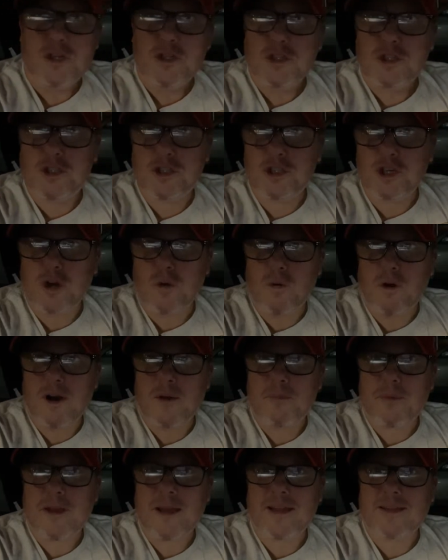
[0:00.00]
show
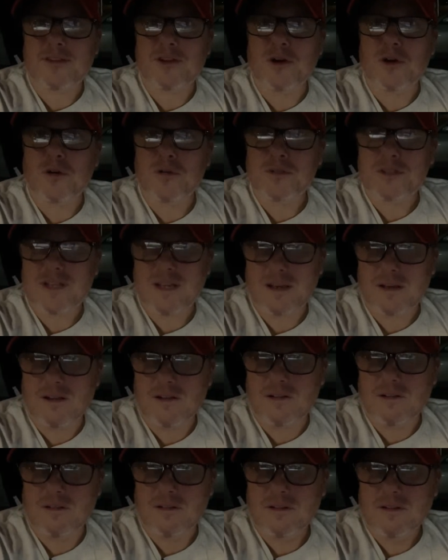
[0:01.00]
up at the
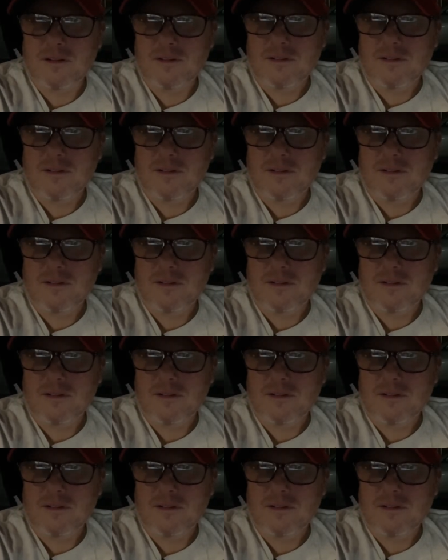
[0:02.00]
hotel